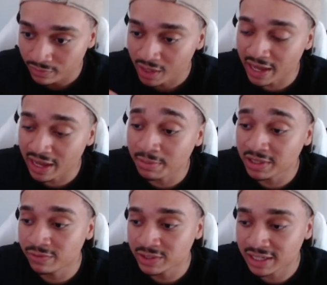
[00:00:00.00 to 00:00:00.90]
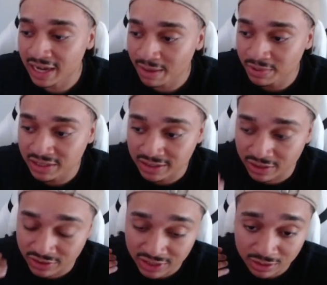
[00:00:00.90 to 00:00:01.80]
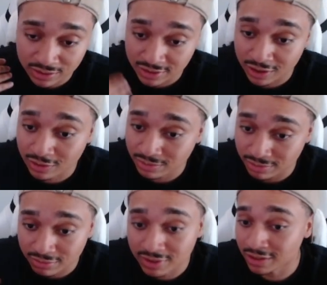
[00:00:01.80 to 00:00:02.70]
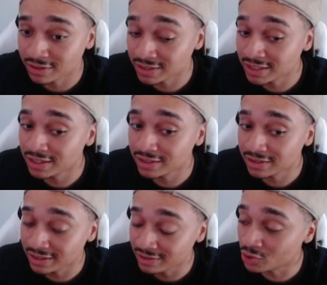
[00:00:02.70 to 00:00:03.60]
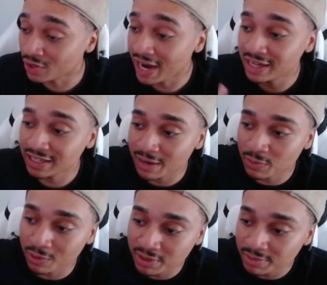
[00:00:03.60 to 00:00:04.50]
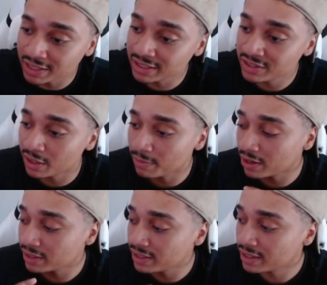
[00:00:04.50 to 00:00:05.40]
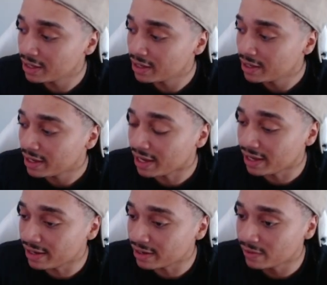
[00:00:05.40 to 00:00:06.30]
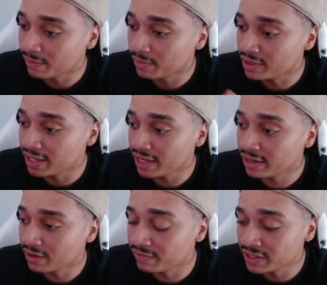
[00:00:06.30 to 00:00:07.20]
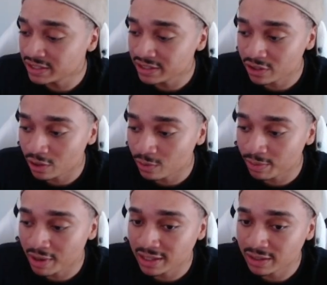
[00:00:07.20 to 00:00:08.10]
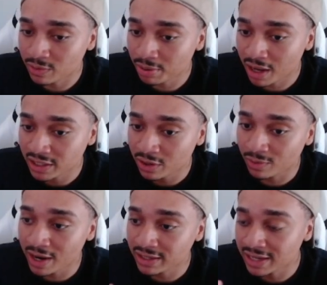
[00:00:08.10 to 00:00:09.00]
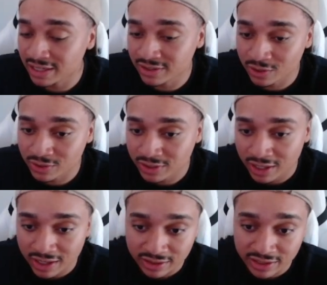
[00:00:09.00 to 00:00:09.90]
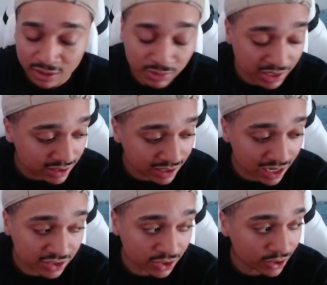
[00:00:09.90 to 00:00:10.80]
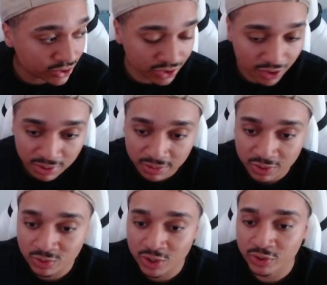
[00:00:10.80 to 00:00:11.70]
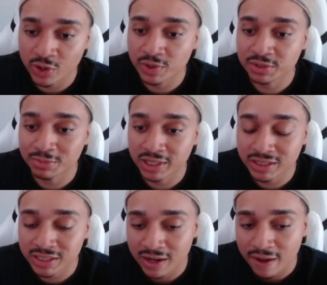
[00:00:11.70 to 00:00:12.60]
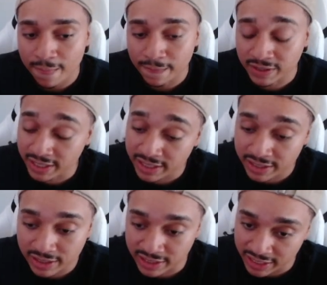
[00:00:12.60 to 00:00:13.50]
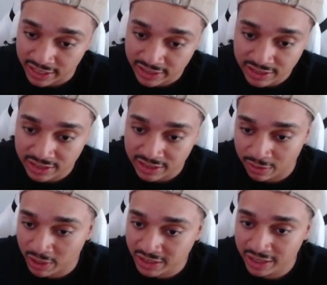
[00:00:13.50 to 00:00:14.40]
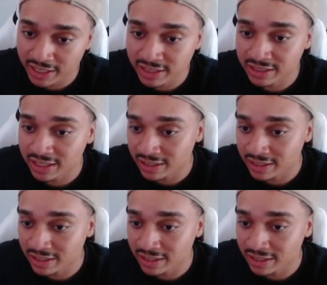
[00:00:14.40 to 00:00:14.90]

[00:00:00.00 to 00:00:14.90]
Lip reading: I believe what's going to happen is there is going to drag a lot more people into the market. And then eventually, we'll probably correct as those dummies and as those, people who don't know as much get into a bunch of things. And